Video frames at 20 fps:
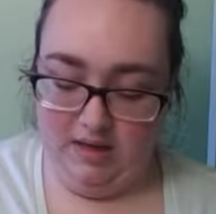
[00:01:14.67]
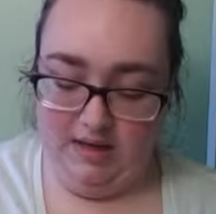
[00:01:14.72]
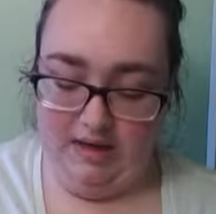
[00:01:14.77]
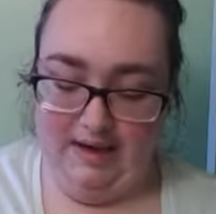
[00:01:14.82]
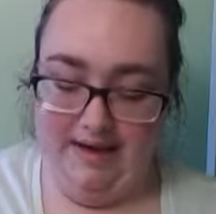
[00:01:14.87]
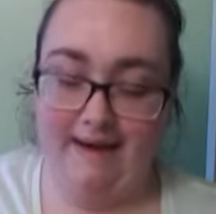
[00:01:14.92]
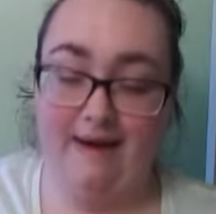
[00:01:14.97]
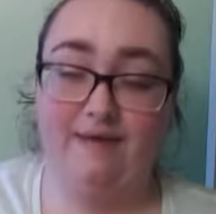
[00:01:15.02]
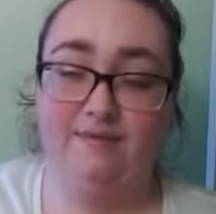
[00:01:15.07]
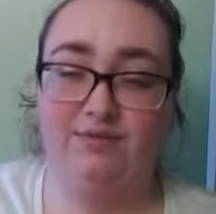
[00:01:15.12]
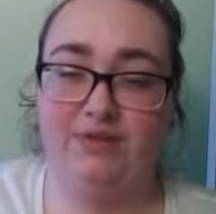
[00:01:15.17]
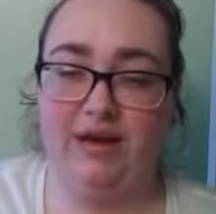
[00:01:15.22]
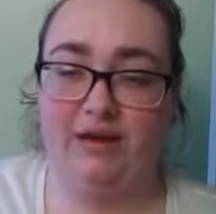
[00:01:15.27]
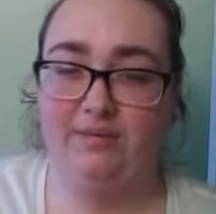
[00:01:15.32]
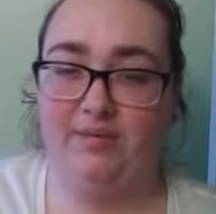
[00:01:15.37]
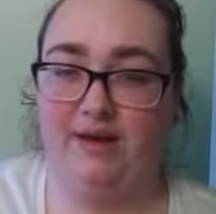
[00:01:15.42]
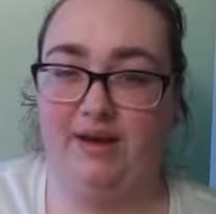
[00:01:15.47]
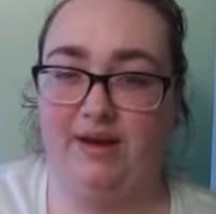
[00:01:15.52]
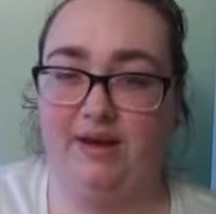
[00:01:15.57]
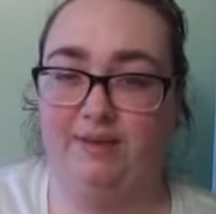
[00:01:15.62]
I have dyed my
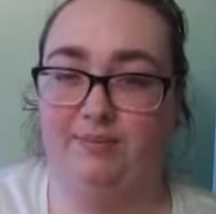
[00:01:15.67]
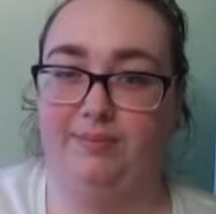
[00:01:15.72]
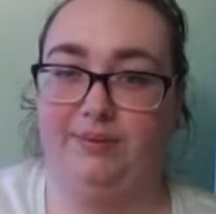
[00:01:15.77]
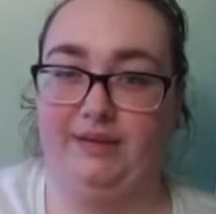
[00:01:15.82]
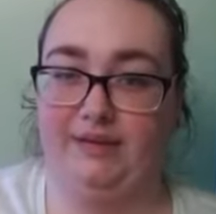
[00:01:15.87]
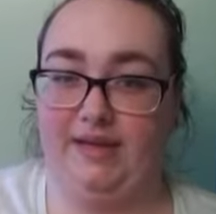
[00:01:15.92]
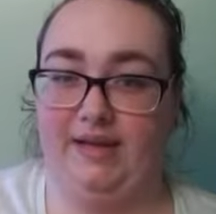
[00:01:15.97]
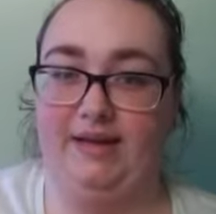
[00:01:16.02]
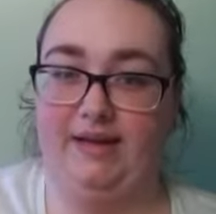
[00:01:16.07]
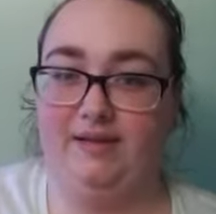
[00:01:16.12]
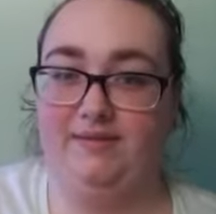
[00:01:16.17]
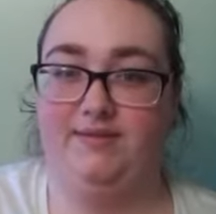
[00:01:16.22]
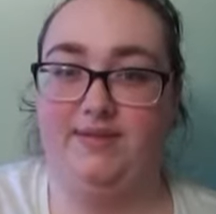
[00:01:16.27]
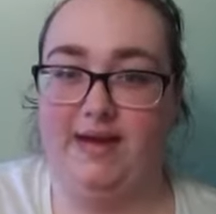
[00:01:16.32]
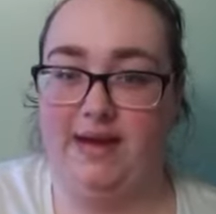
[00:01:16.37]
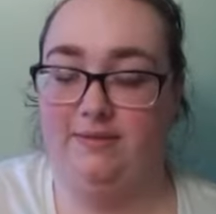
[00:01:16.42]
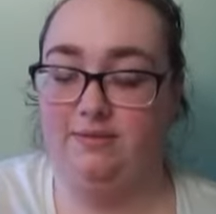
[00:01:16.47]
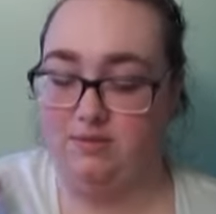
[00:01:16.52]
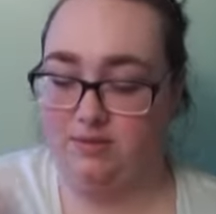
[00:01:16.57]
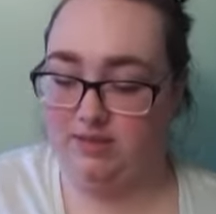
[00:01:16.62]
hair plenty of
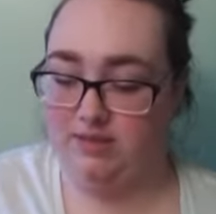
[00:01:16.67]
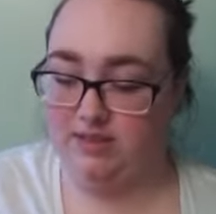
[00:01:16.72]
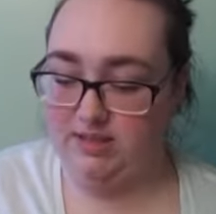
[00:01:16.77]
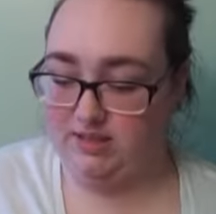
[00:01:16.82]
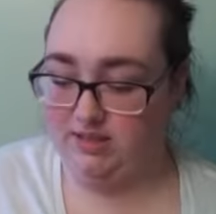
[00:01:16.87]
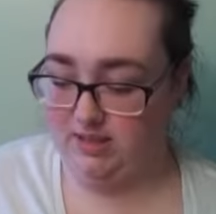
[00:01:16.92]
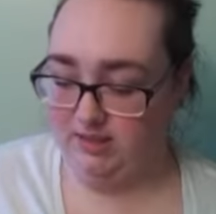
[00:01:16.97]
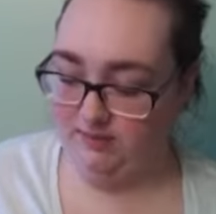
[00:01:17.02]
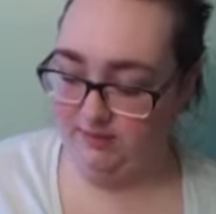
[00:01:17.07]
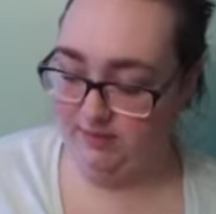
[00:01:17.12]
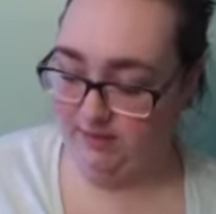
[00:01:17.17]
times with this stuff.